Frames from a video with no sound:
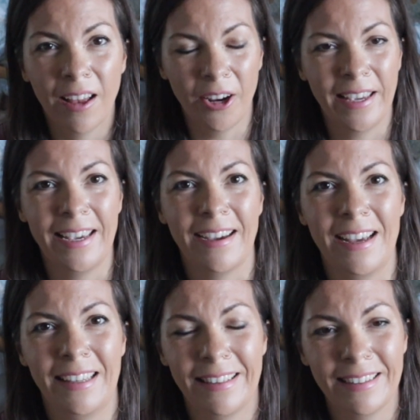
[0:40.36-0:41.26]
Okay
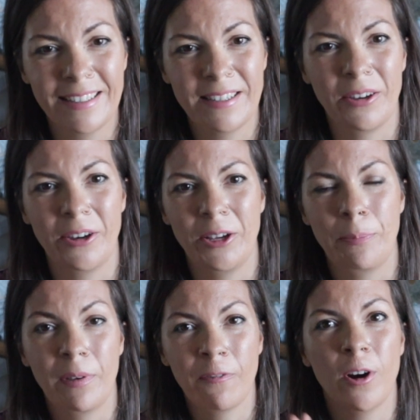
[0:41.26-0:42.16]
guys, so
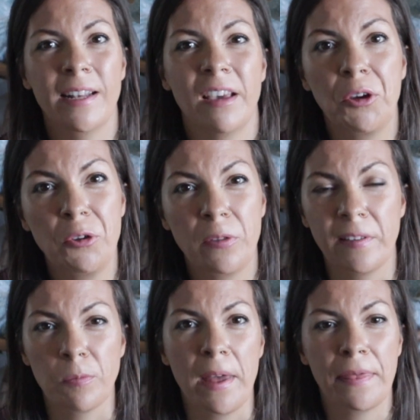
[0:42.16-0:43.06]
before I tell you
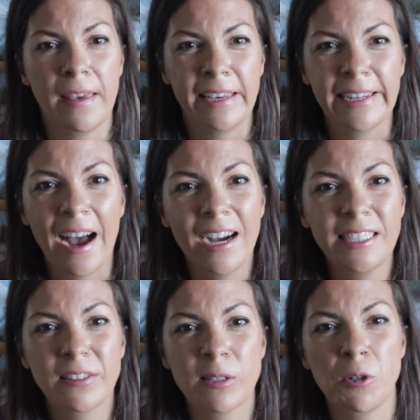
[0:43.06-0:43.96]
this method, I
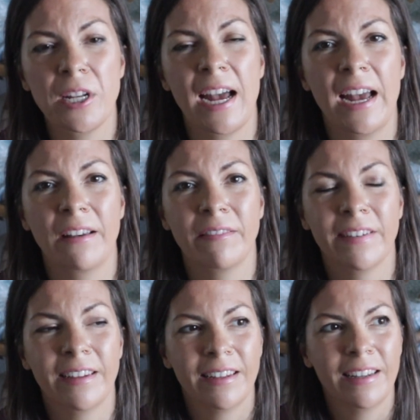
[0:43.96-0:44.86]
just want to have
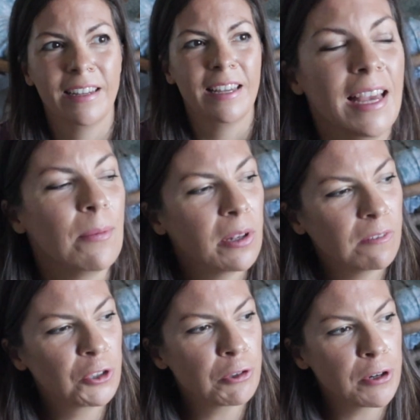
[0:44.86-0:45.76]
a bit
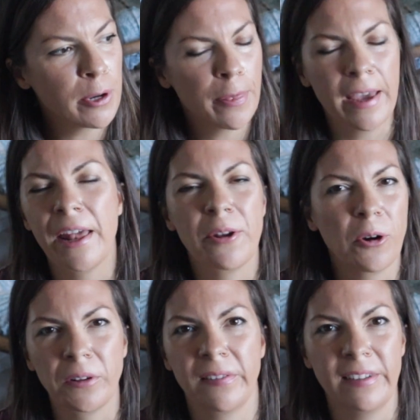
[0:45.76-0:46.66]
of truth and
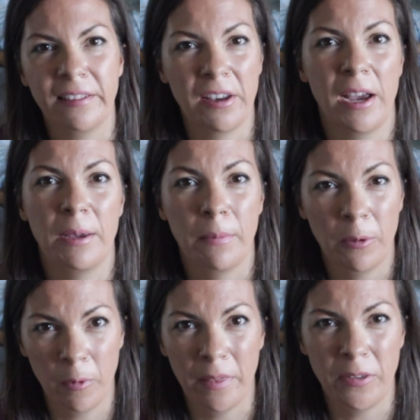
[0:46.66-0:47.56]
honesty time
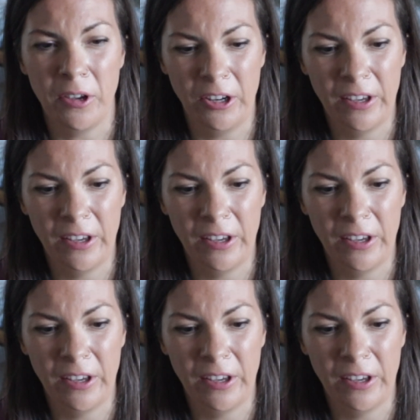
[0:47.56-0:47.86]
with you.